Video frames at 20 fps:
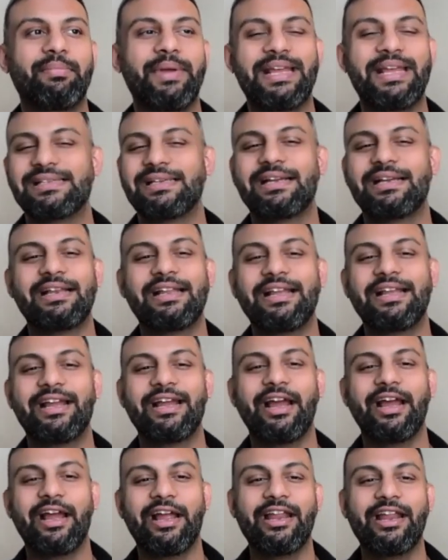
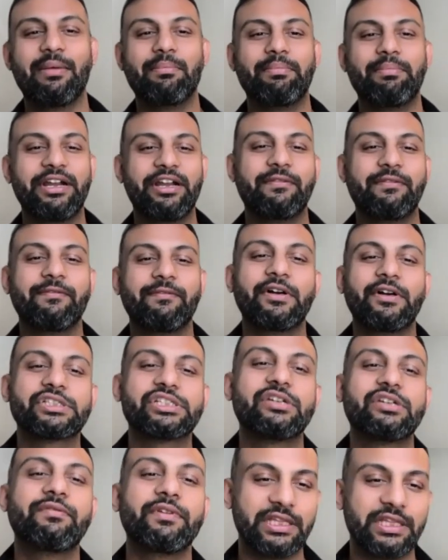basically an embedded
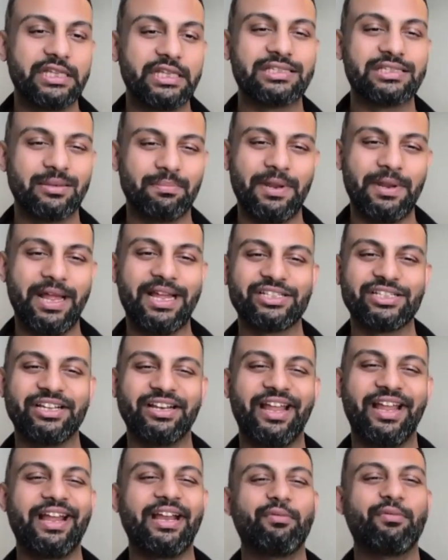function within supply
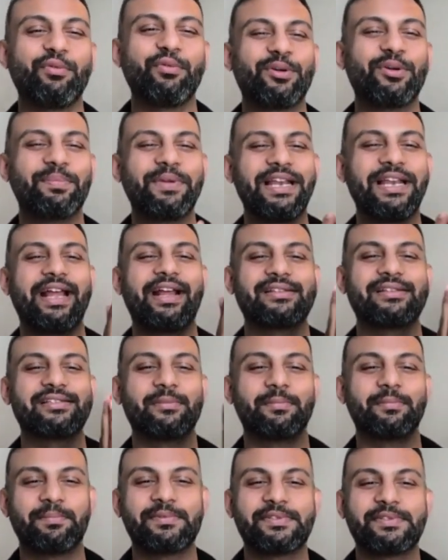chain. Like it won't be like a
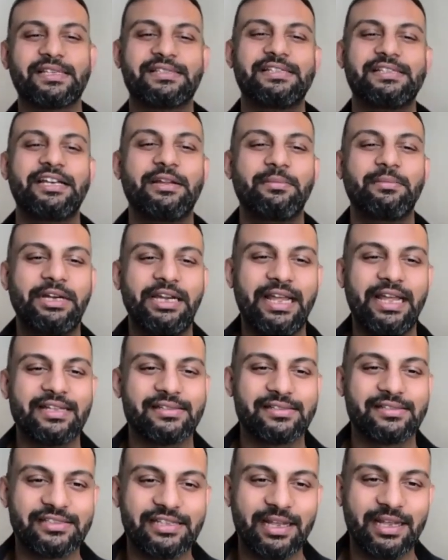sustainability
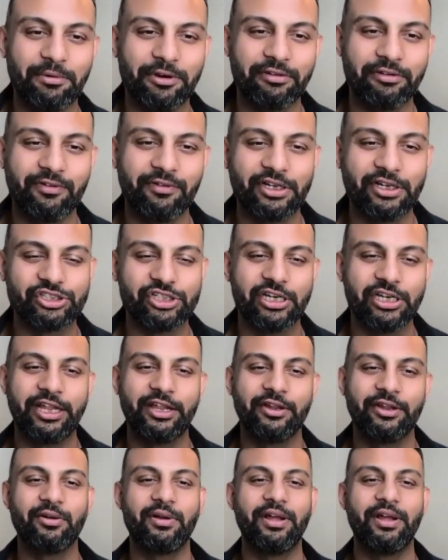as a separate function. Like,